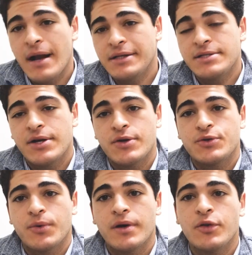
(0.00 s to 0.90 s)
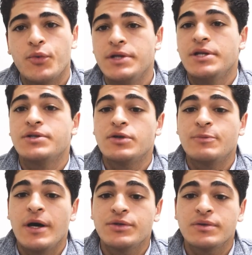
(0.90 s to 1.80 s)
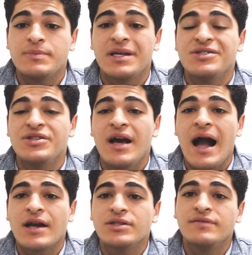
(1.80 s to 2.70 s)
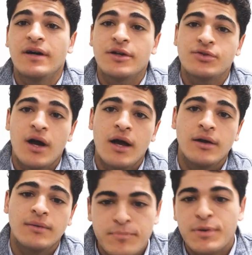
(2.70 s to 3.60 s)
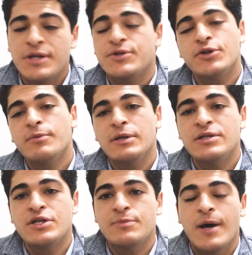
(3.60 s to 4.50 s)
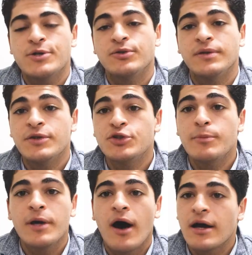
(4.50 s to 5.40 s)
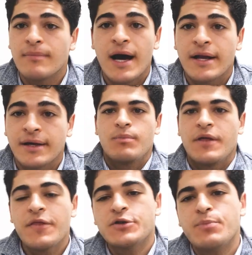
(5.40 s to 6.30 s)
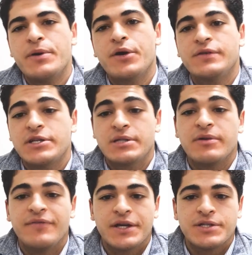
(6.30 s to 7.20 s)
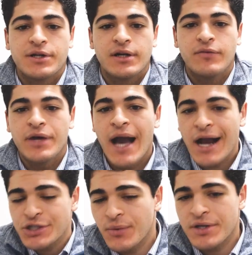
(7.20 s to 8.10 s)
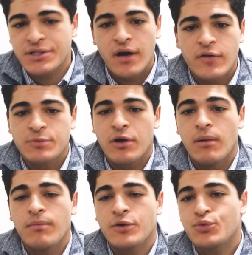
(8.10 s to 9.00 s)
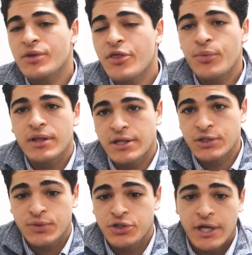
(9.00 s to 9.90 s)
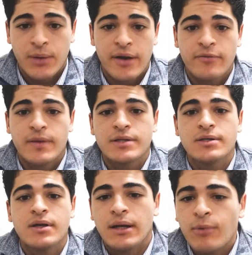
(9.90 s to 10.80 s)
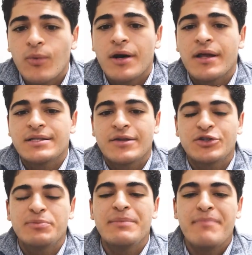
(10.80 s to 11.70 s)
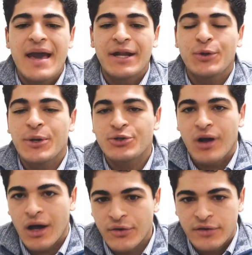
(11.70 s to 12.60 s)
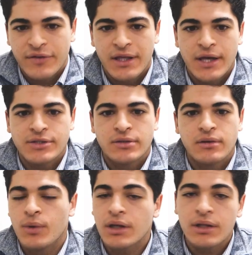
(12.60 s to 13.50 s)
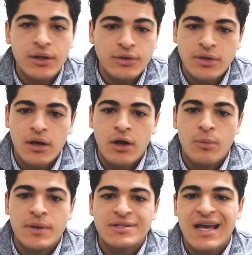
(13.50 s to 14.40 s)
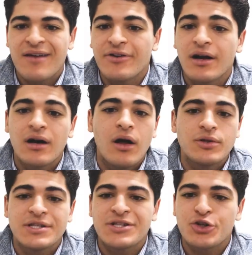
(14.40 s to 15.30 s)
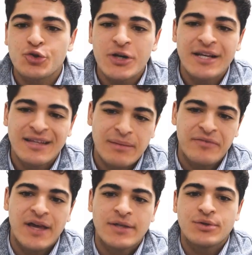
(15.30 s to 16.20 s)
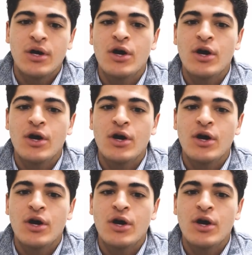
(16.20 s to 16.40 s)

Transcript: back to Sarah's story, the reason it's so special is because she actually found a trial. But it shouldn't be this special. This should be automatic. But I think there's a bigger system to fix here. If we actually want to solve this problem, there's really 3 lessons we should take away from this. Number 1 is that there should be mandatory trial notification. When a clinical trial opens, every oncologist treating that type of cancer